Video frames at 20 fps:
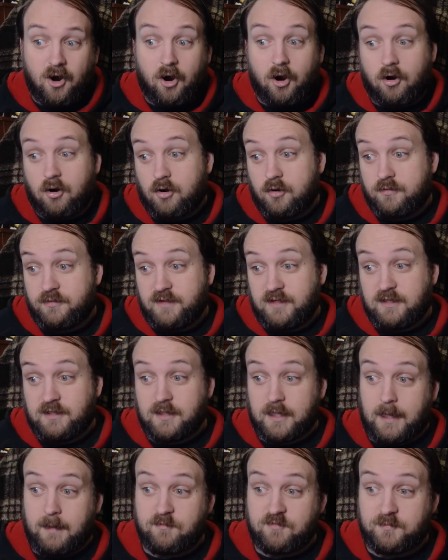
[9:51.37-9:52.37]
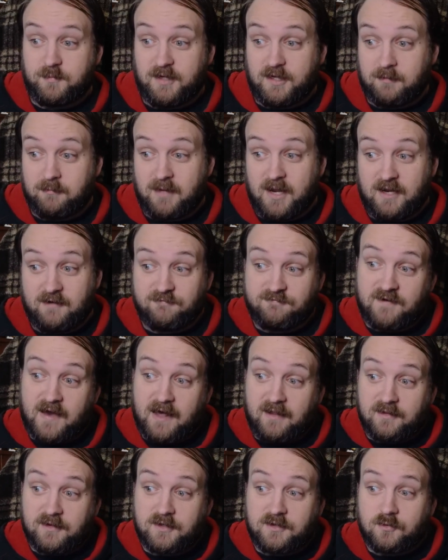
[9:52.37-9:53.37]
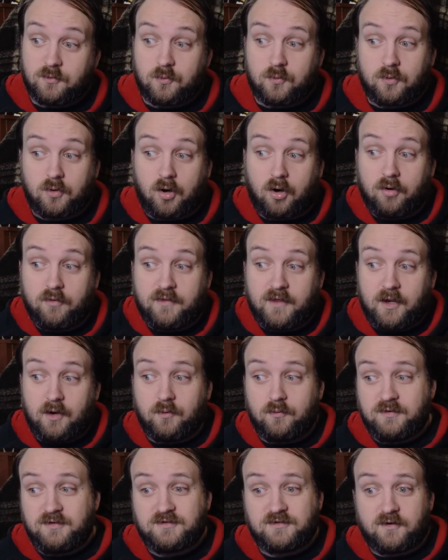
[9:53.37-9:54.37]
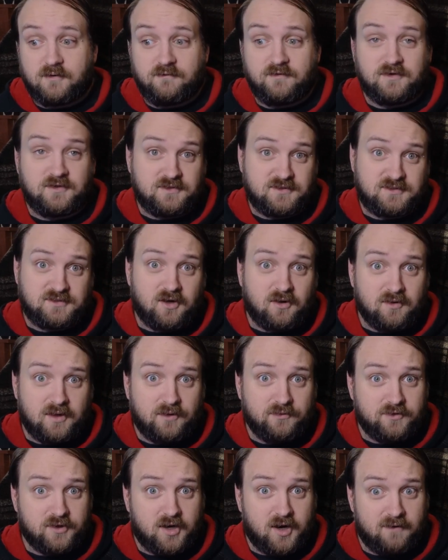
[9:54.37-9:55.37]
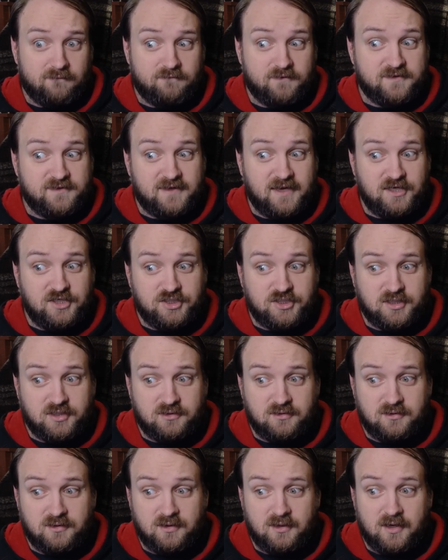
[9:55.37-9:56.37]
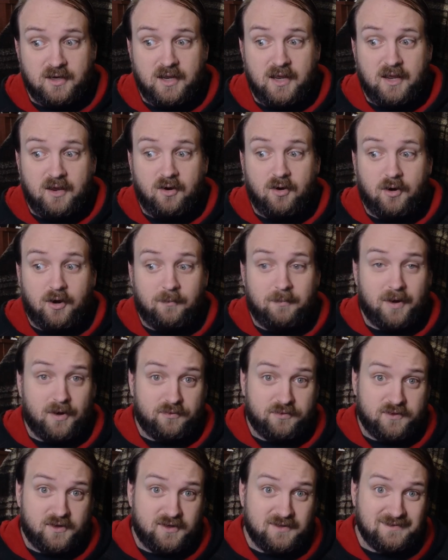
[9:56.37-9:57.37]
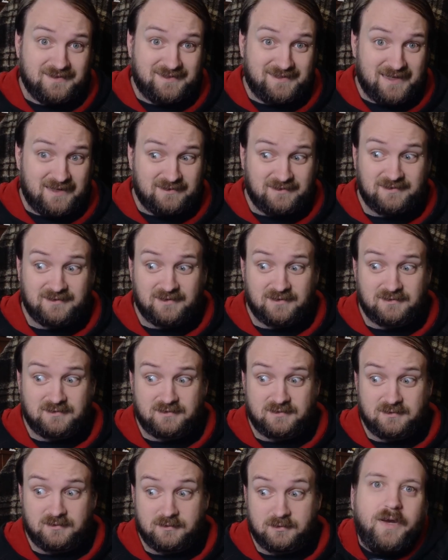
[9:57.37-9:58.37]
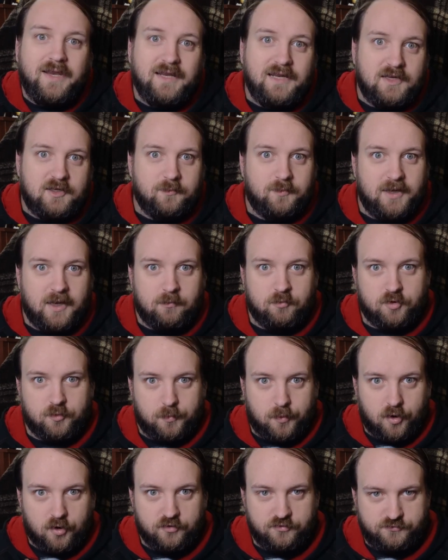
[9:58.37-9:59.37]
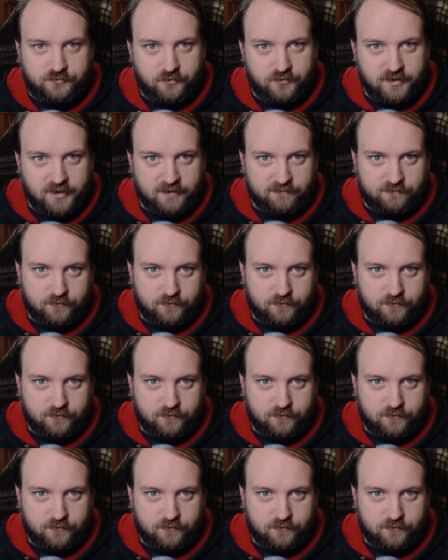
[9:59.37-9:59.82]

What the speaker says: Are the claims being made valid, or are they only serving to stall out the conversation about the consensus? We need to be able to parse through the